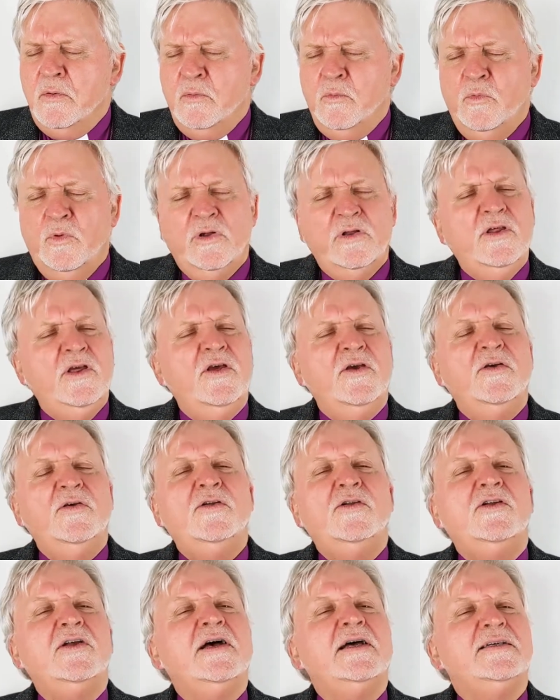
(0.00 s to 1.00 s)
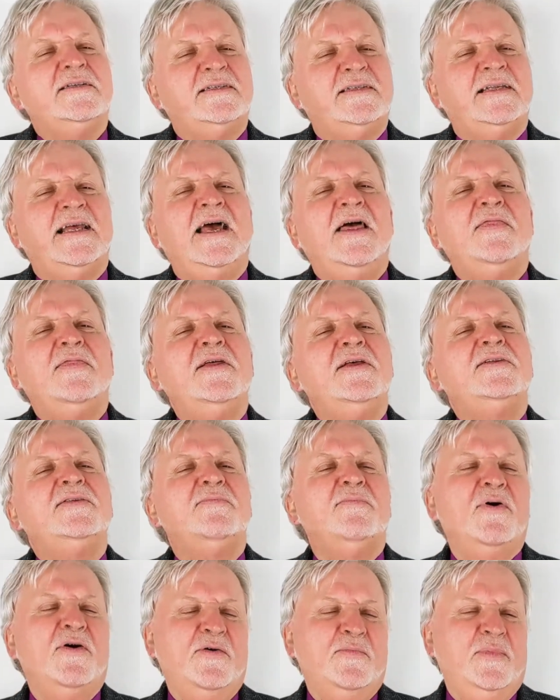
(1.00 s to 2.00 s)
would you just at this
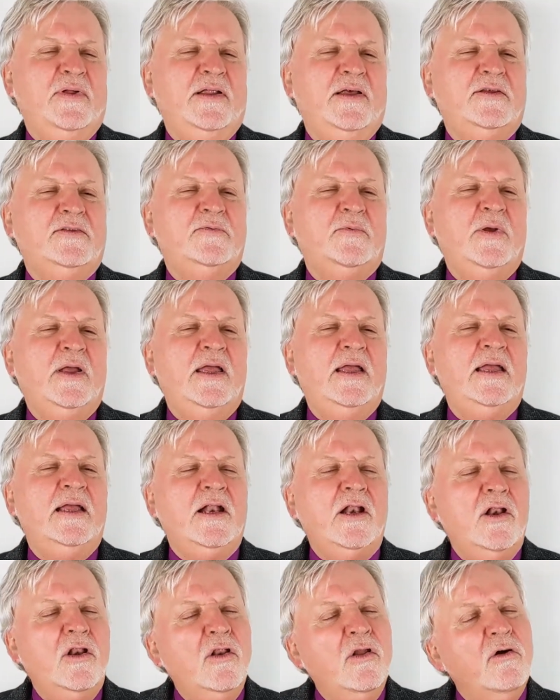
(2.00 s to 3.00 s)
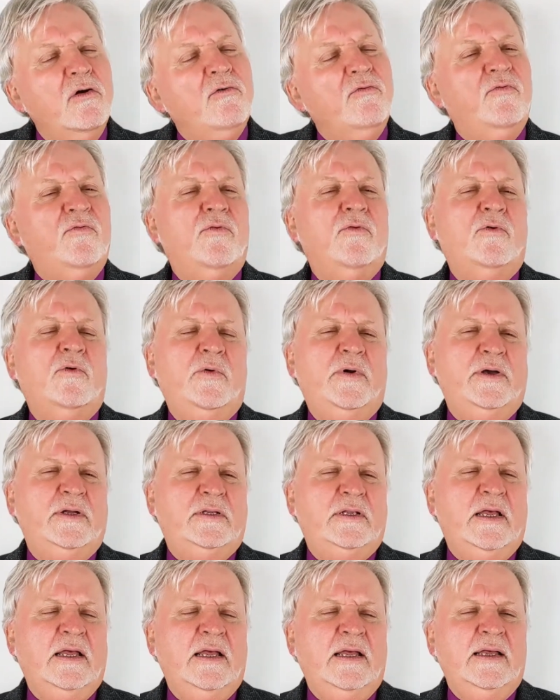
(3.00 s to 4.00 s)
moment, as we look forward,
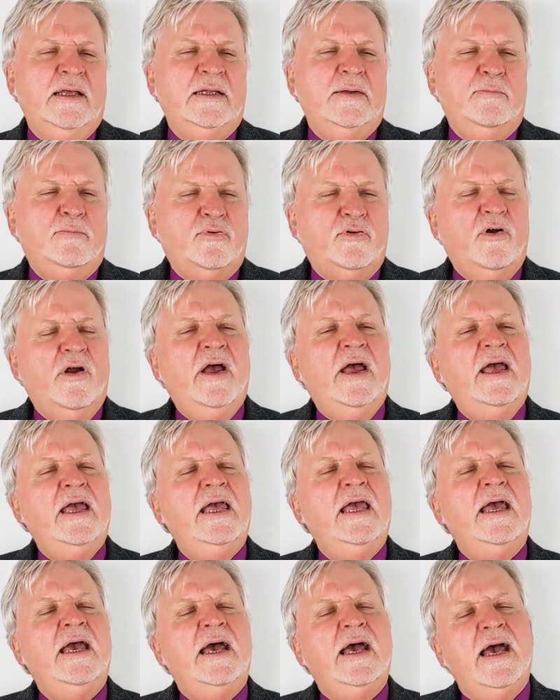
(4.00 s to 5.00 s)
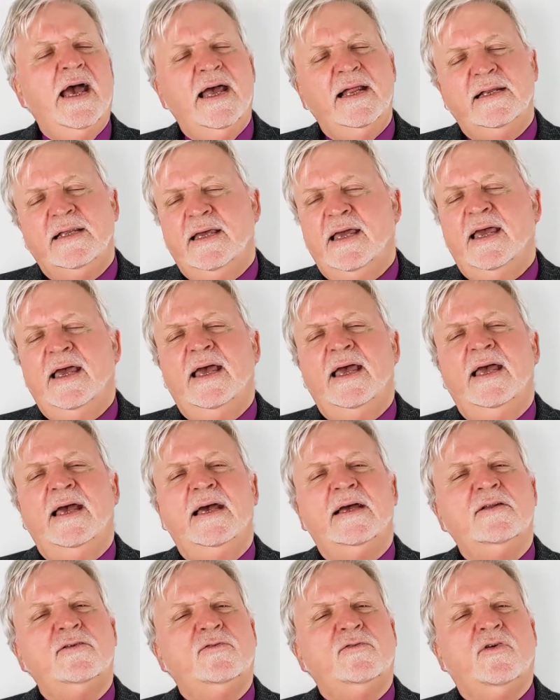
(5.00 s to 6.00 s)
pray and care
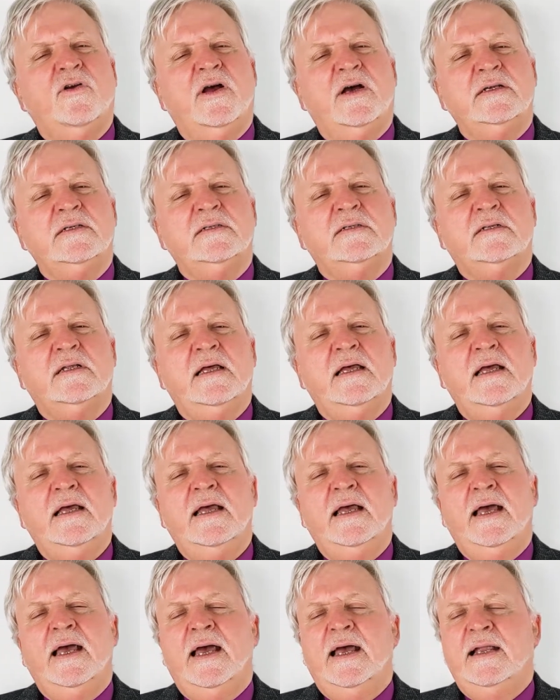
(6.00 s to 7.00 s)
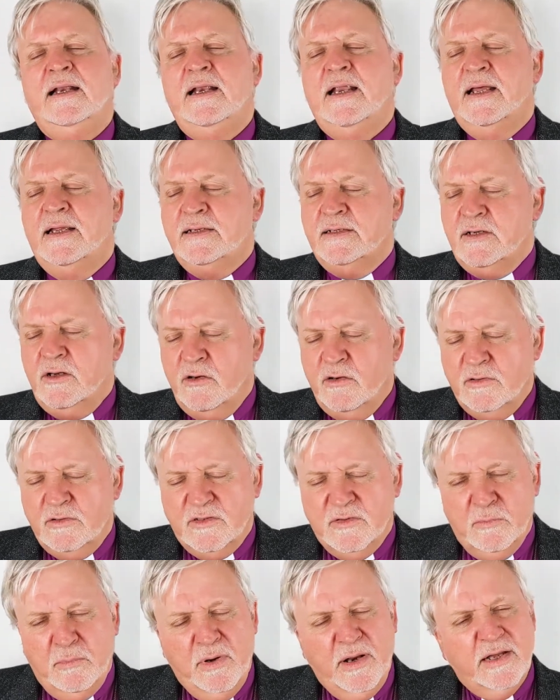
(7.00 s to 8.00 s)
and trust, and let
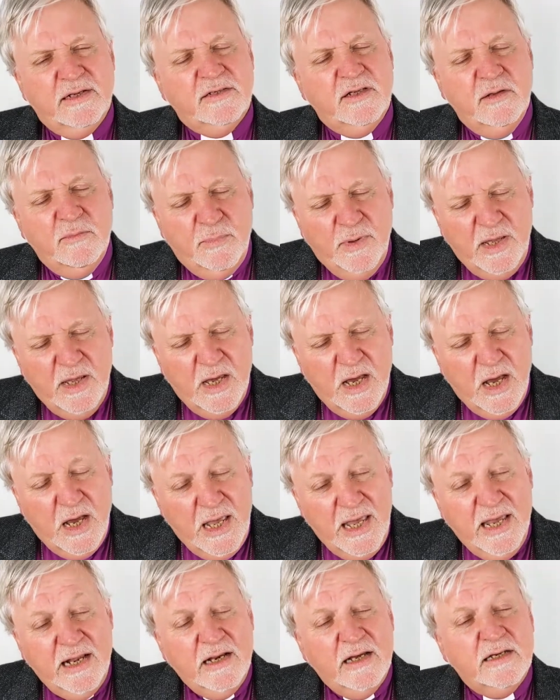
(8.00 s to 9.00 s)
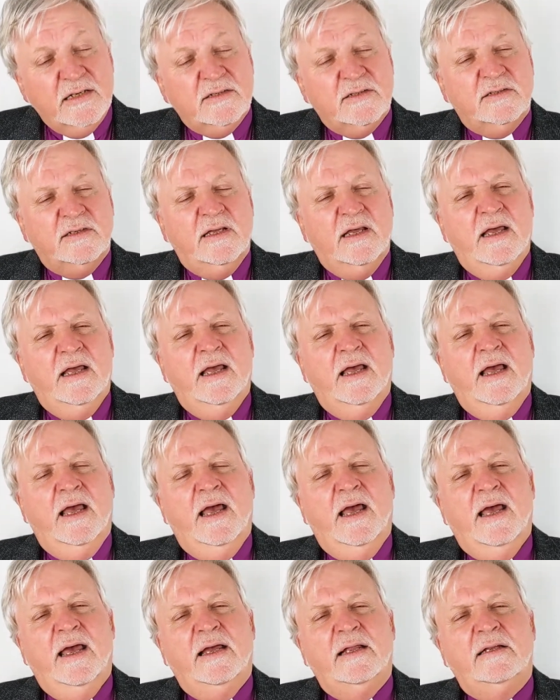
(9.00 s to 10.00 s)
God's blessing be in us
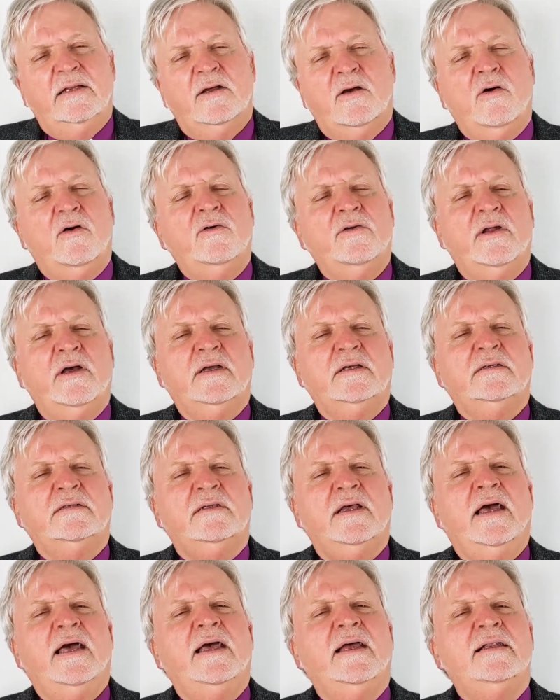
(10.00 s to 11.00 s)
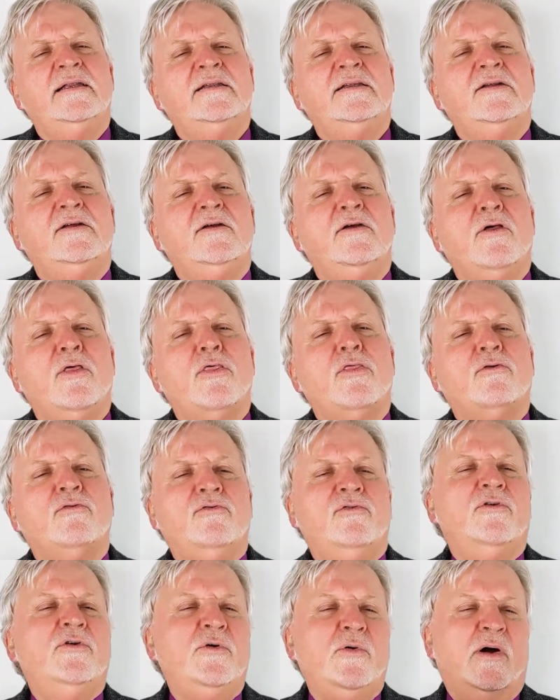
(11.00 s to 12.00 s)
and on us and
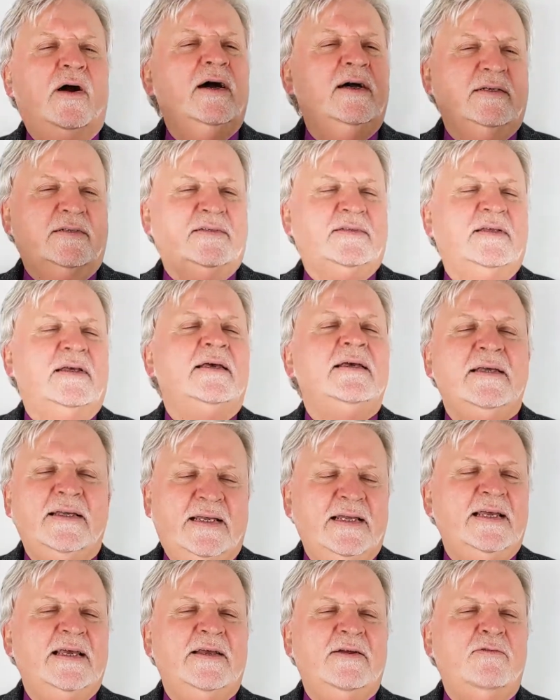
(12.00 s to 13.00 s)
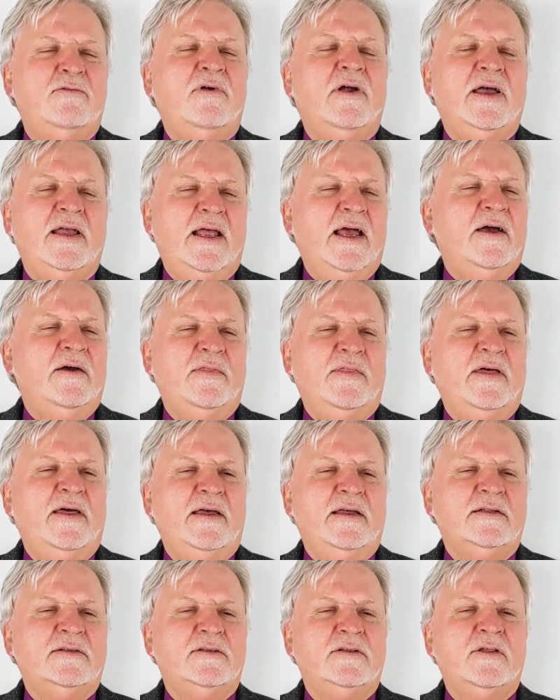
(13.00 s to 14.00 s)
through us, right out
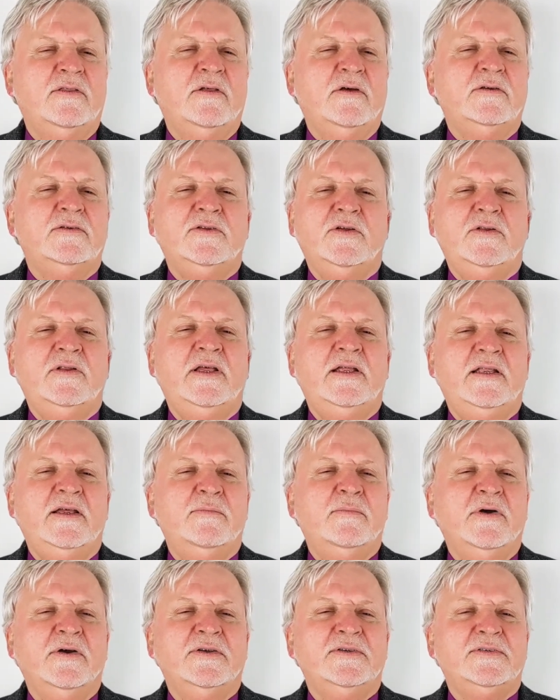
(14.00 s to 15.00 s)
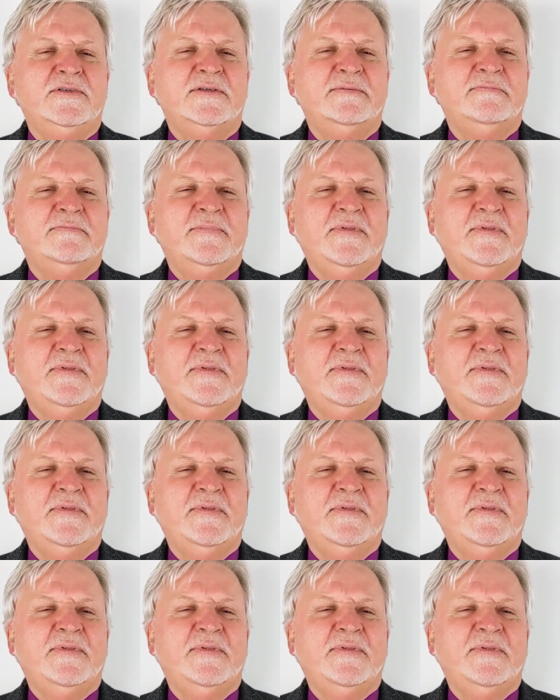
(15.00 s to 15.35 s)
there to those who need it most.